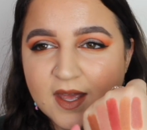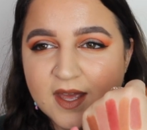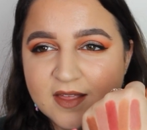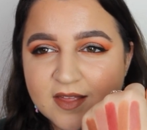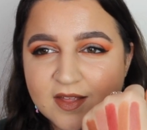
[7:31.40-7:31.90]

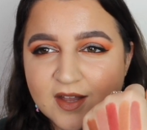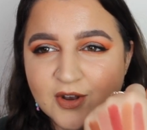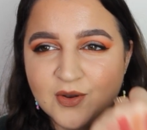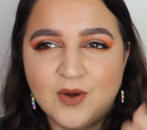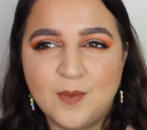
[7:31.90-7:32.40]
It's
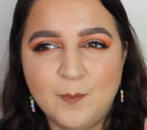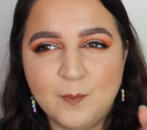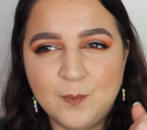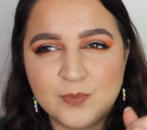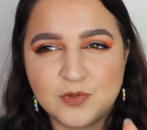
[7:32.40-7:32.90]
not
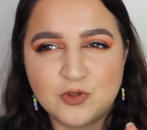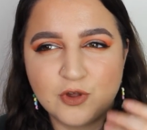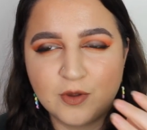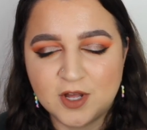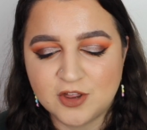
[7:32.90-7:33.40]
a
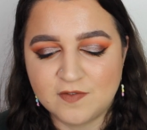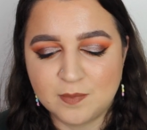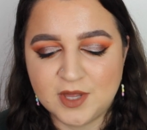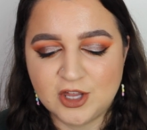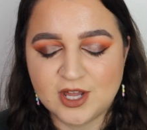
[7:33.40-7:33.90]
too much of a
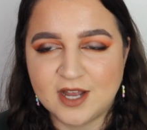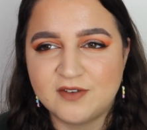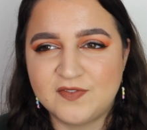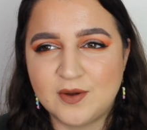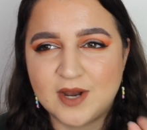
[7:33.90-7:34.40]
me shade.
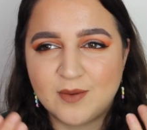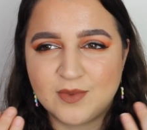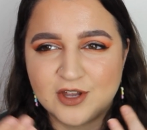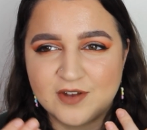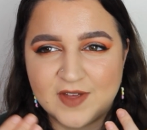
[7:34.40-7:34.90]
I felt like
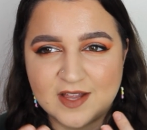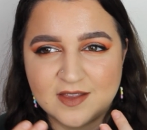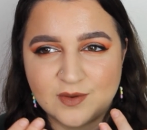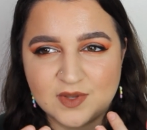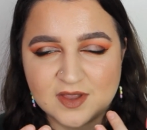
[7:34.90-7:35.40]
we should have
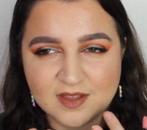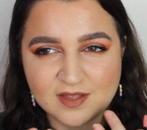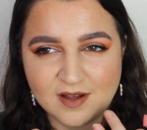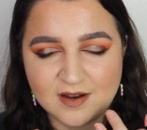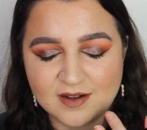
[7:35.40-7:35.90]
ended with
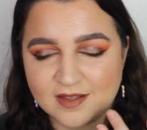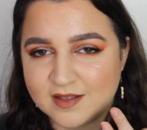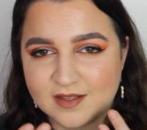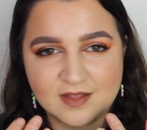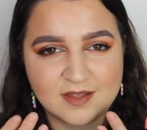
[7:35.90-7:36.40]
this color because
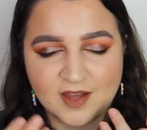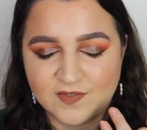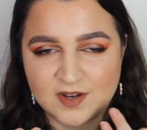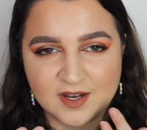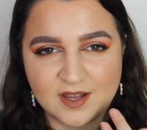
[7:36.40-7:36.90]
this is
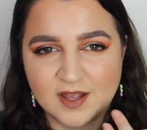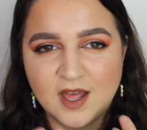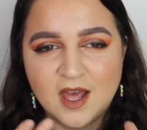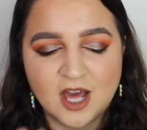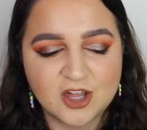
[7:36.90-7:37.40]
definitely
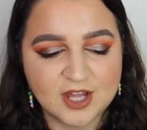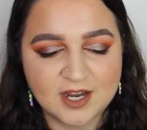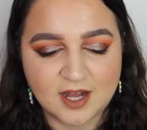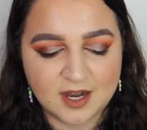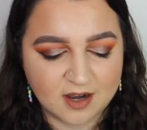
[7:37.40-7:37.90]
a
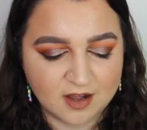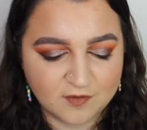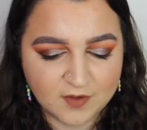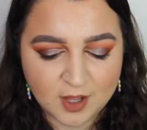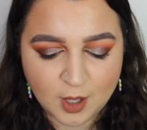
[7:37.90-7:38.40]
shade I
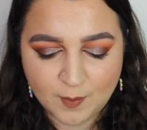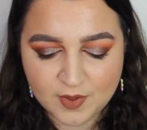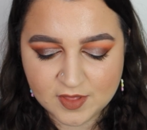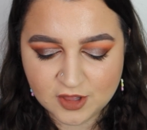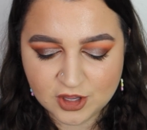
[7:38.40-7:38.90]
love.
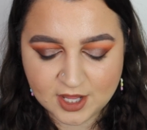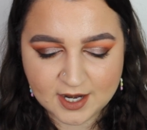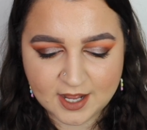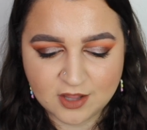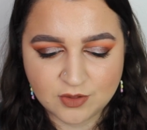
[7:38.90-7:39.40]
But this
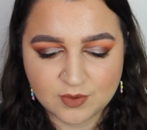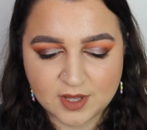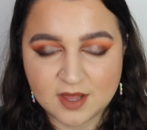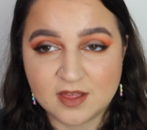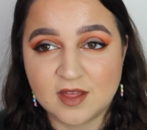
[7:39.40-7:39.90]
shade Angel
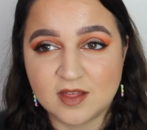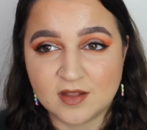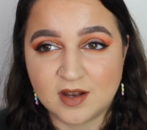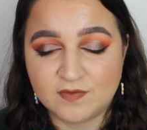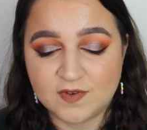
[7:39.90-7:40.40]
Kiss
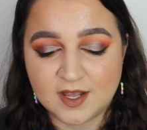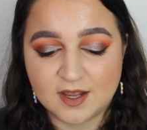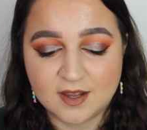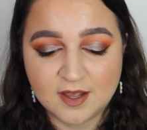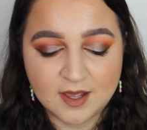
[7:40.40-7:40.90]
is
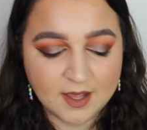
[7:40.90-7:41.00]
lovely.